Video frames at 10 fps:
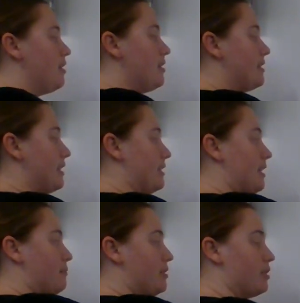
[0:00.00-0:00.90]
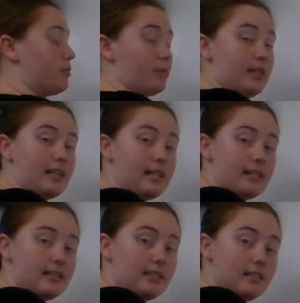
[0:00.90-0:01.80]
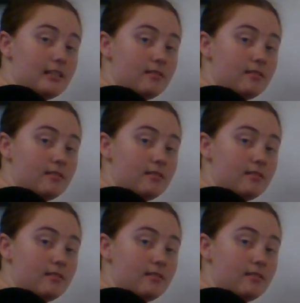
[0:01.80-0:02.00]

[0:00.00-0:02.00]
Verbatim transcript: 6 times 3 is